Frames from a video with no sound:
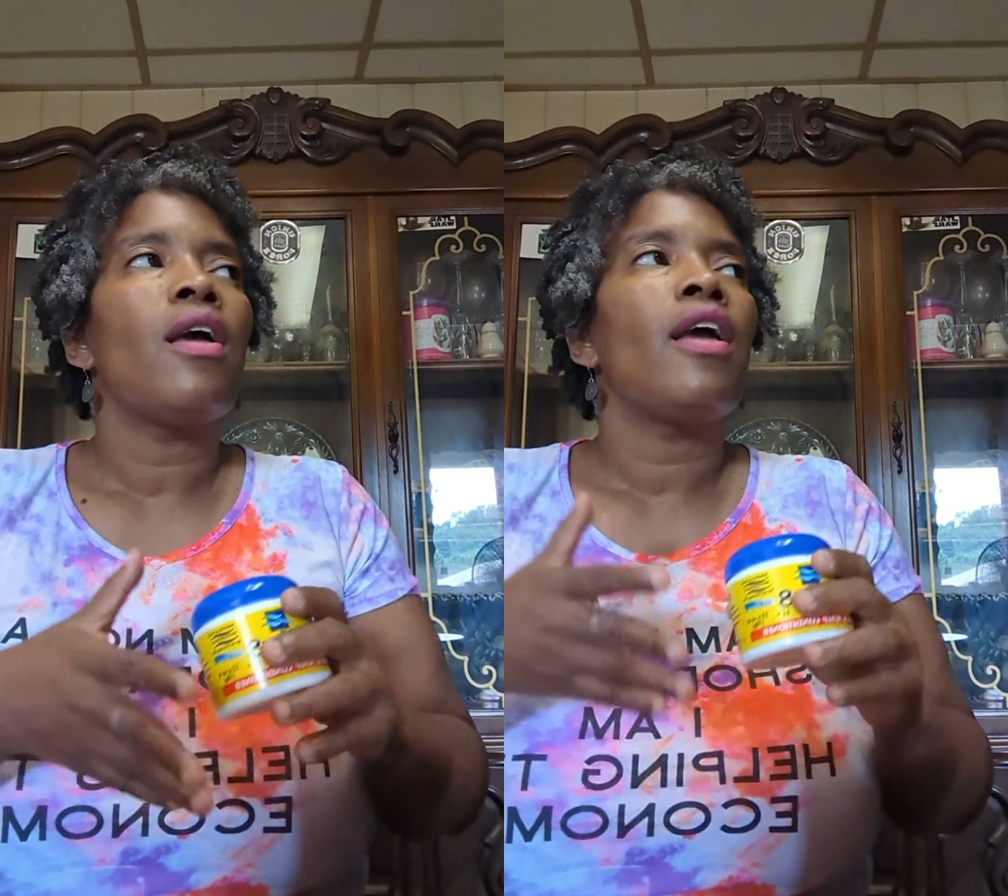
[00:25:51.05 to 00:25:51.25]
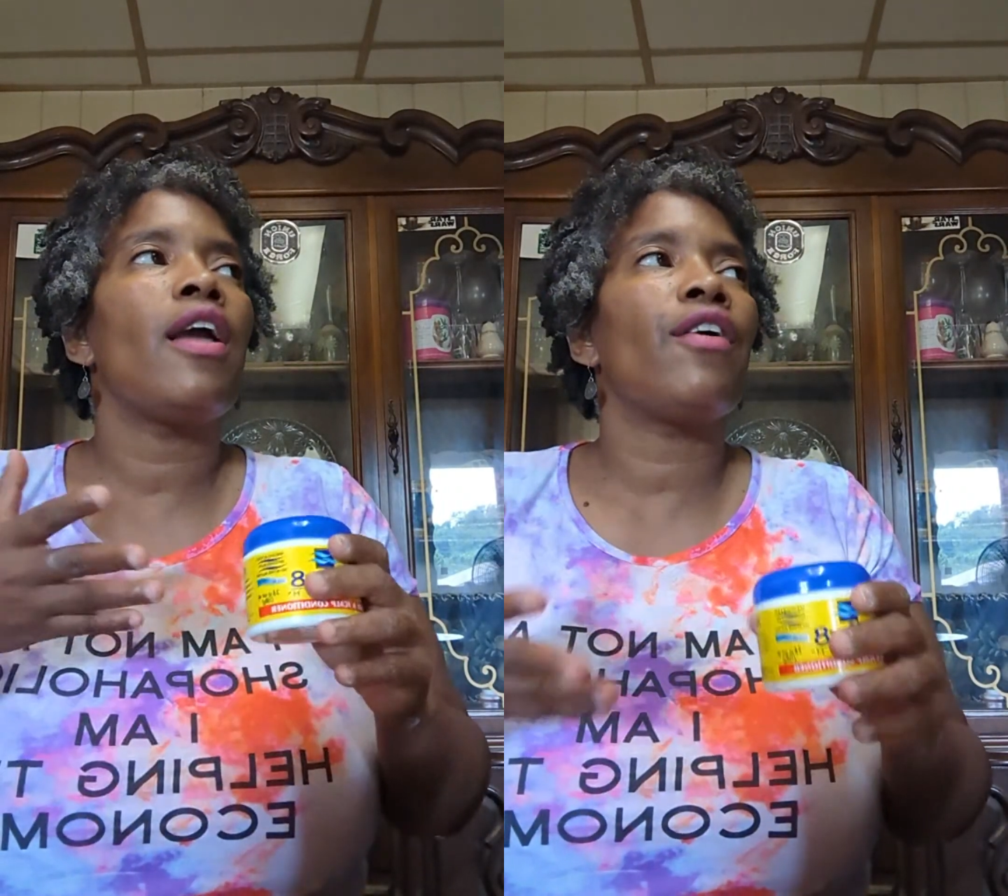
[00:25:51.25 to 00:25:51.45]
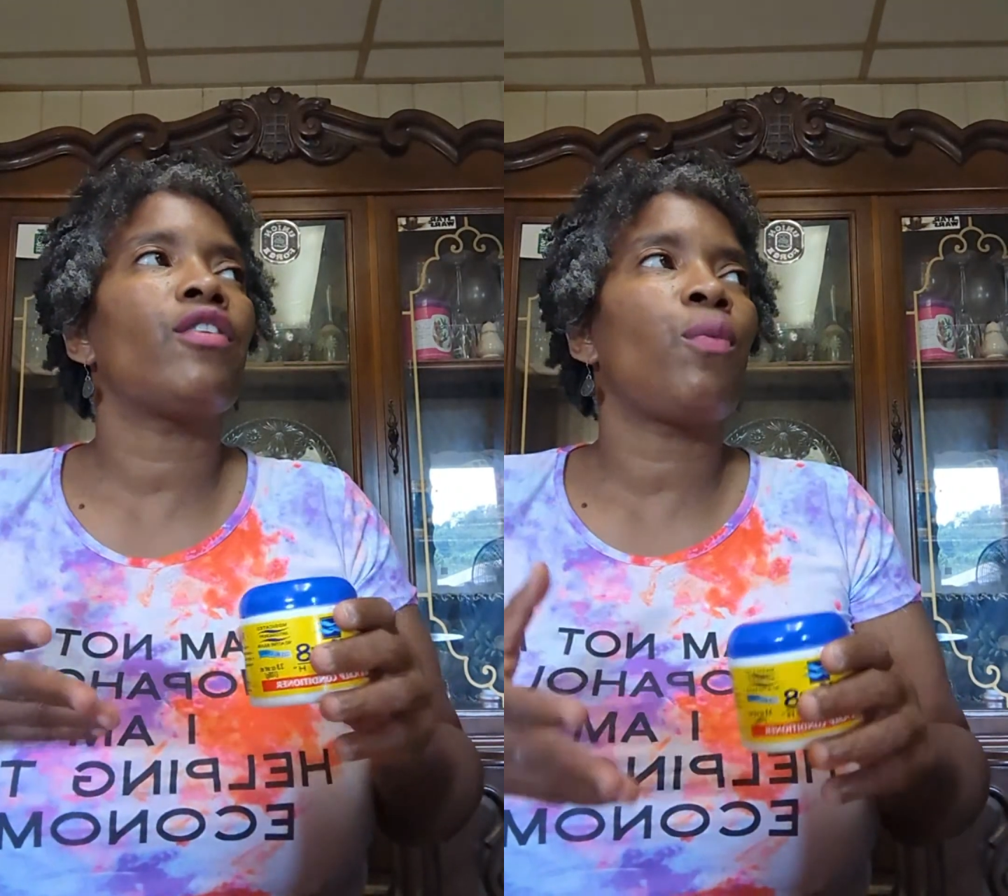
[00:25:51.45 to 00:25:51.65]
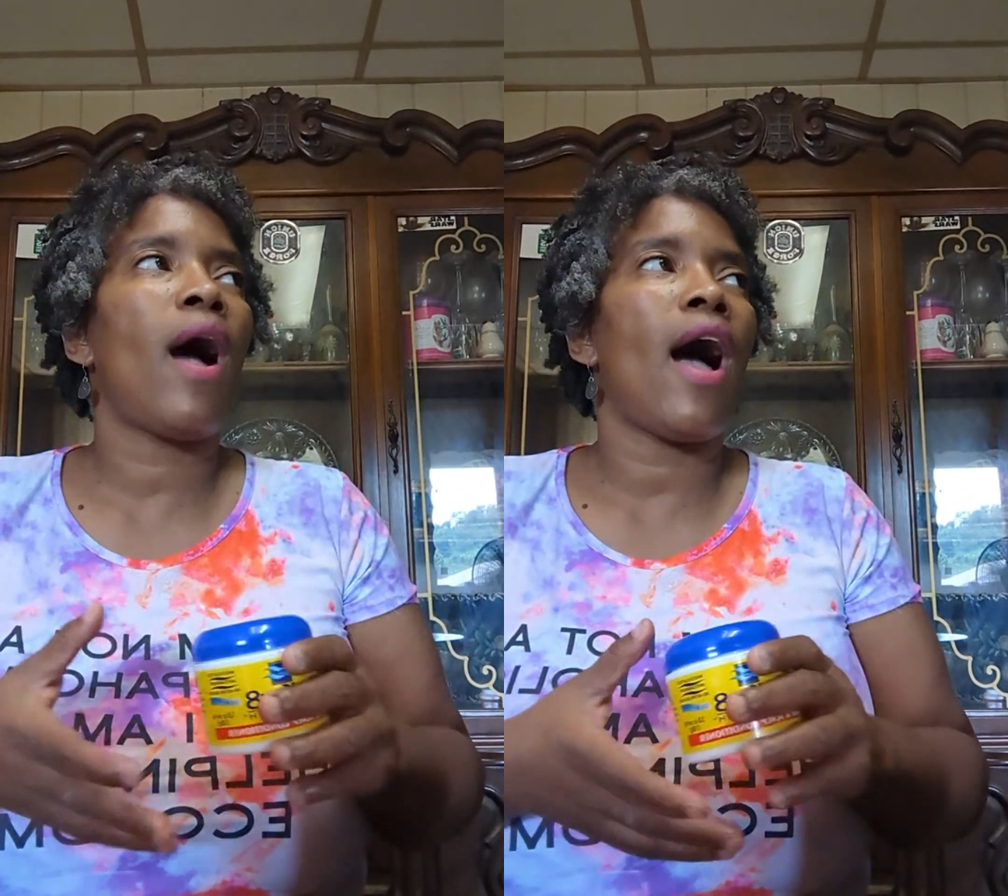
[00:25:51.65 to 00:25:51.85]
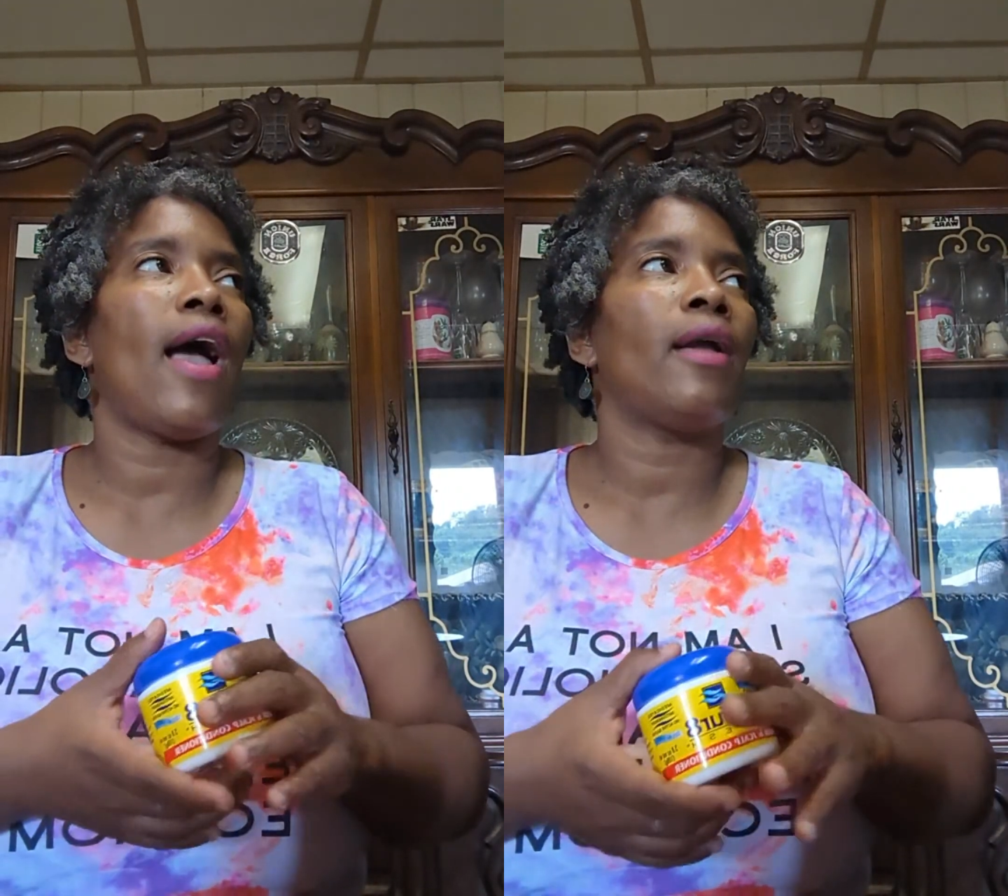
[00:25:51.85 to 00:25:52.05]
Here's
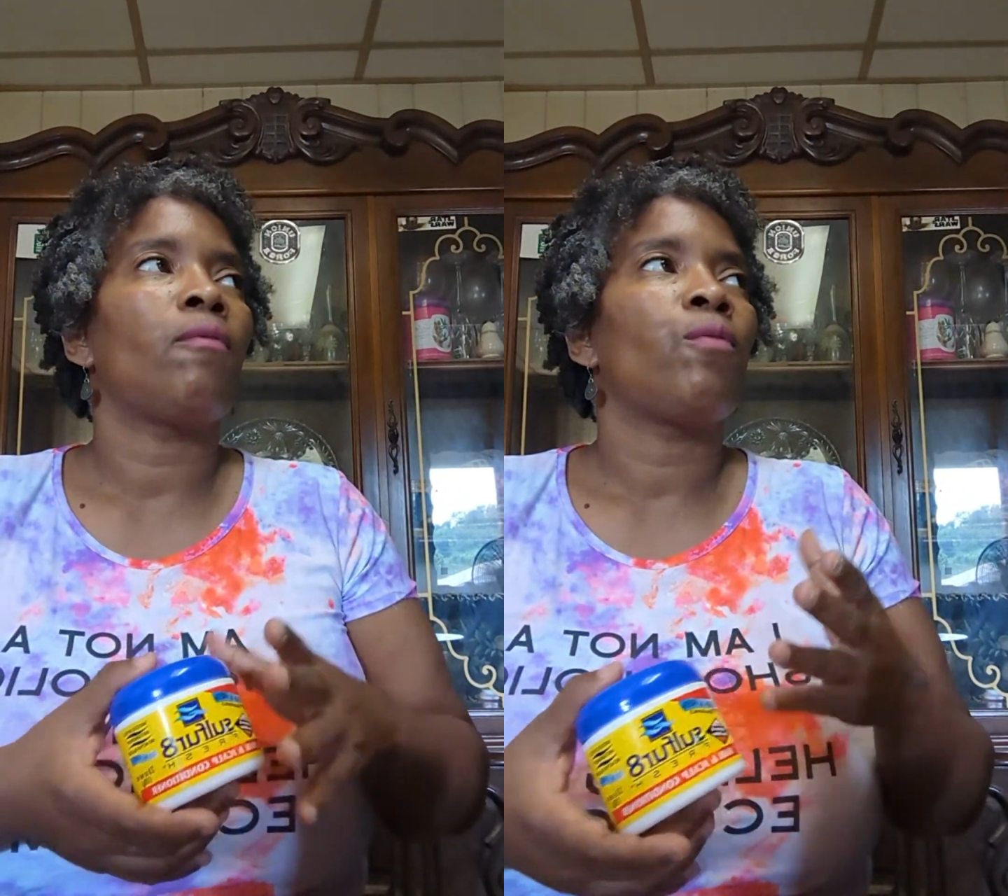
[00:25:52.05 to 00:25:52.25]
why.